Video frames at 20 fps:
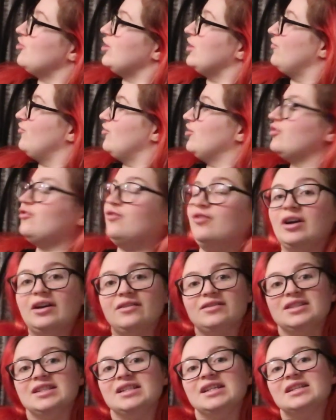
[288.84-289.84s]
3, 4, 5,
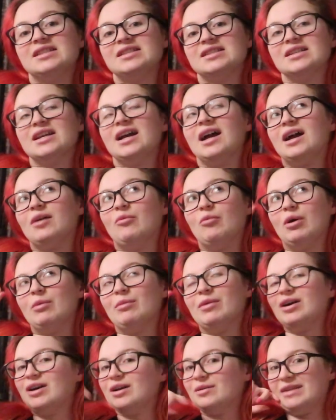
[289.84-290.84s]
6 and one
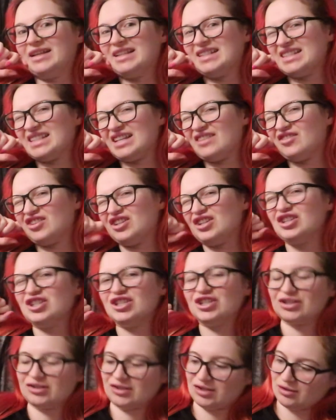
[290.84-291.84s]
behind me 7
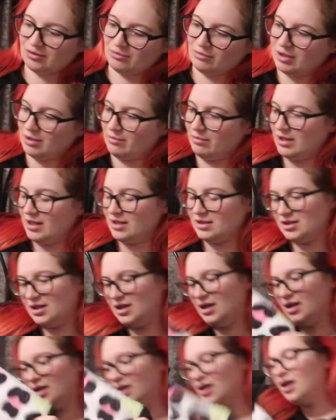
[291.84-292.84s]
cushions on my bed.
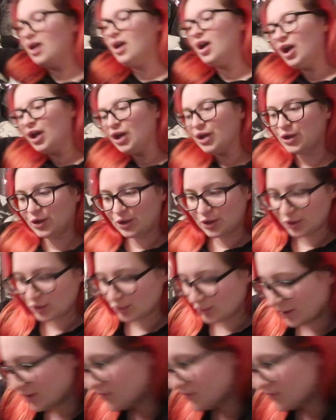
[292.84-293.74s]
You would